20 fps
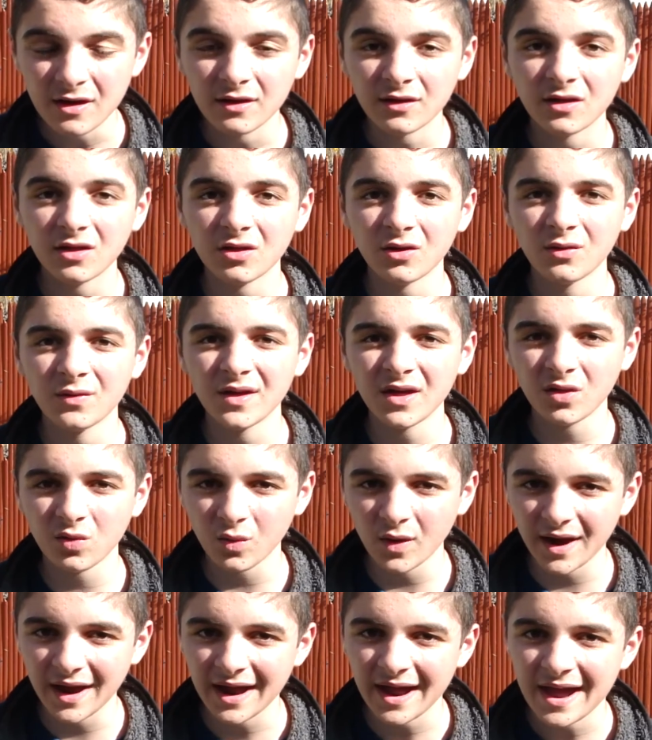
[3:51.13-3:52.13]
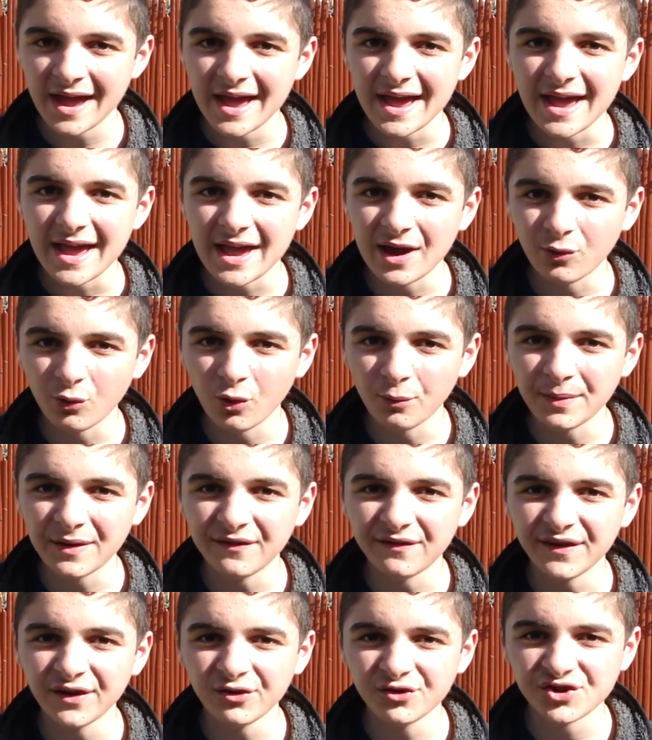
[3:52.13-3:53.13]
so this way it will be
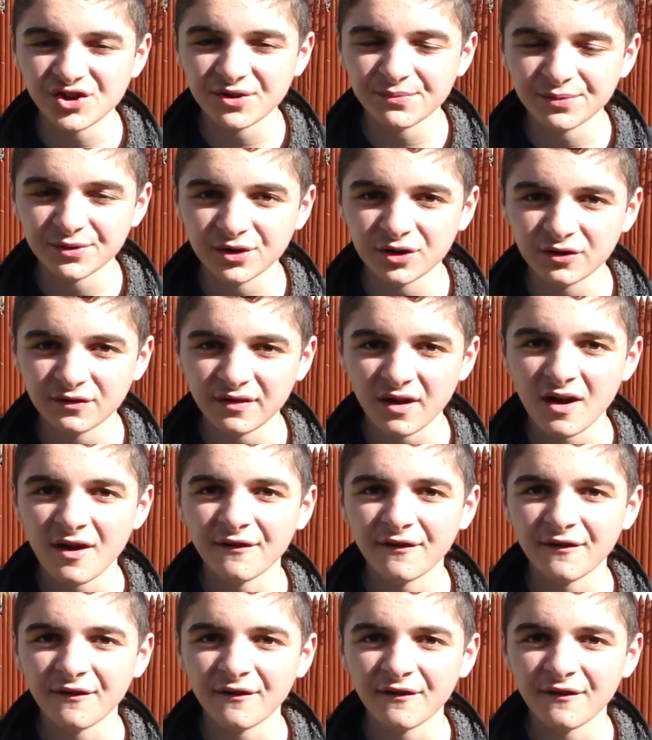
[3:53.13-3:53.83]
future-proof